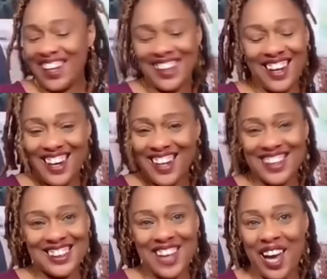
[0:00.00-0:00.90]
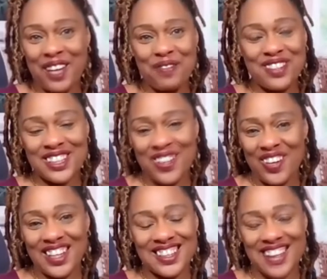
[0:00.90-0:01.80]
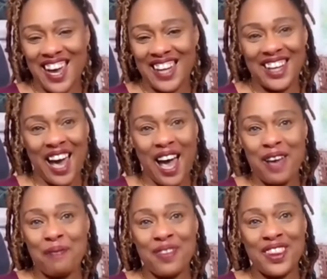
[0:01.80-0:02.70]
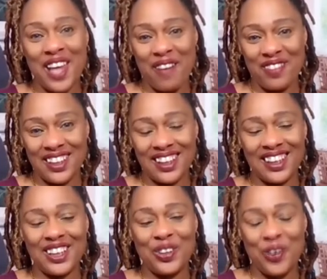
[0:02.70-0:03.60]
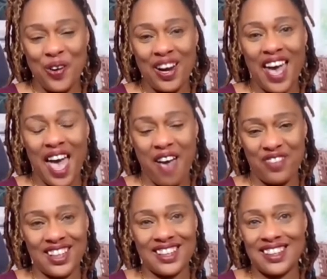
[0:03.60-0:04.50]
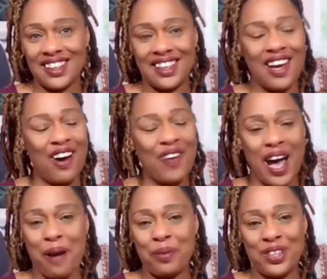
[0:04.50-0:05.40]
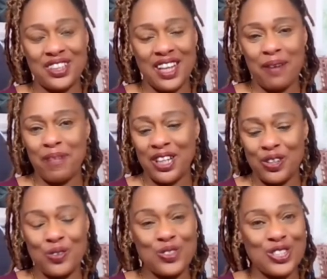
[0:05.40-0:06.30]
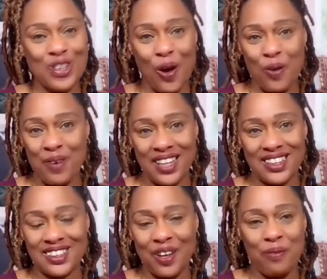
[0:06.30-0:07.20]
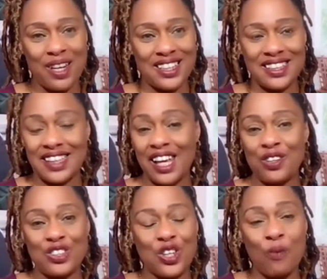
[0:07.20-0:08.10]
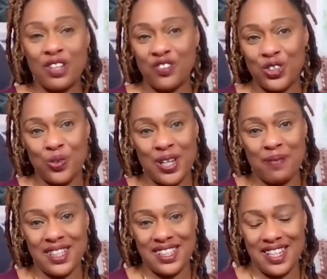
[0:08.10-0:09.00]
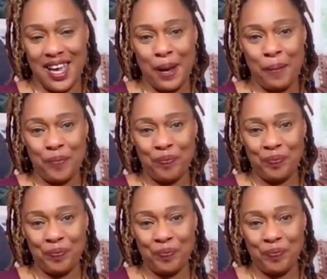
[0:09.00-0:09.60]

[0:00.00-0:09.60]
my gosh, I am so excited. I am loving your advocacy. Oh, I appreciate meeting you so much, so much. Thank you so much for joining me today.